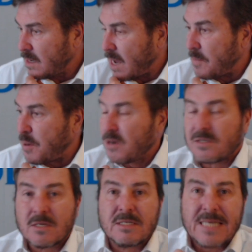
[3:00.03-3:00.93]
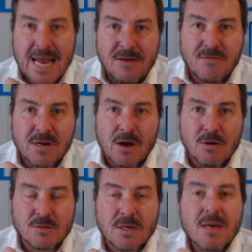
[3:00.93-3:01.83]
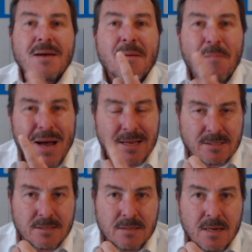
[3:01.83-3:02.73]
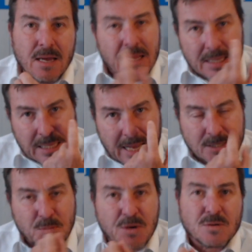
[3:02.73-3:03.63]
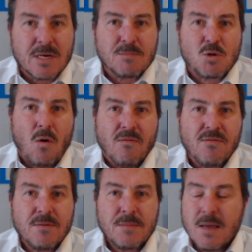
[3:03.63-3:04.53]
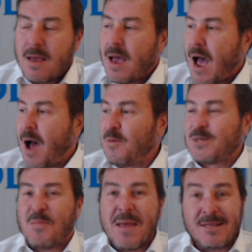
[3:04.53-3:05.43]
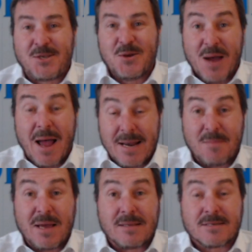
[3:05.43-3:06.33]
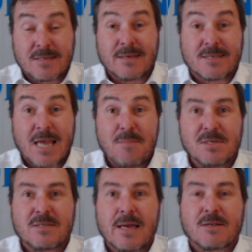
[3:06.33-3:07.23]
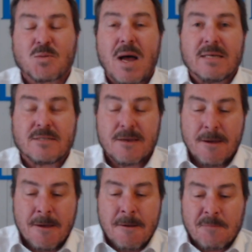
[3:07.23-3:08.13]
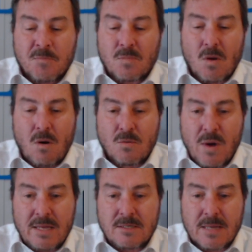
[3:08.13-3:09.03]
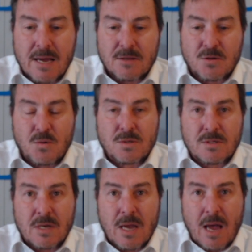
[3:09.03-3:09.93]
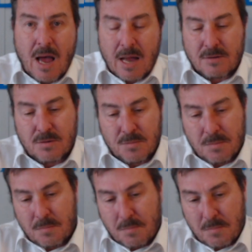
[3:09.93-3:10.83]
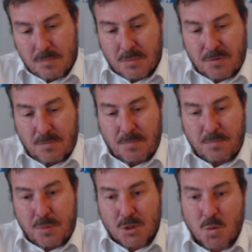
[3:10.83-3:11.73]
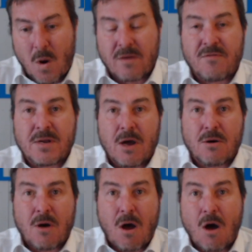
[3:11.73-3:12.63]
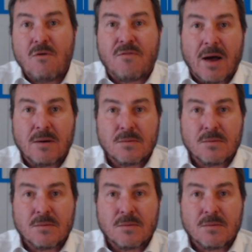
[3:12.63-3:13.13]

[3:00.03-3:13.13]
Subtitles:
I posted 10 videos, but that's because I'm doof. I was meant to, and I made the same mistake twice. On Wednesday, I thought I'd push one video over,